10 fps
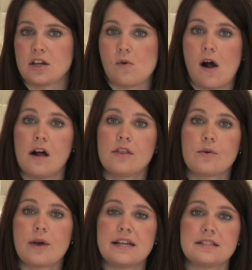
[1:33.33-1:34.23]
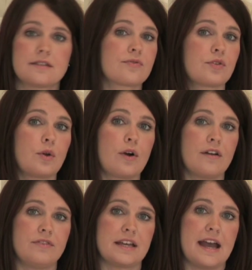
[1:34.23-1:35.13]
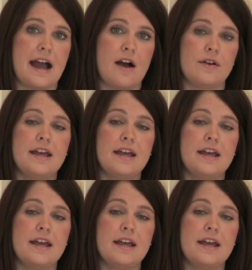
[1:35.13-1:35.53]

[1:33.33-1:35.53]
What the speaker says: go all the way to the floor of the gown.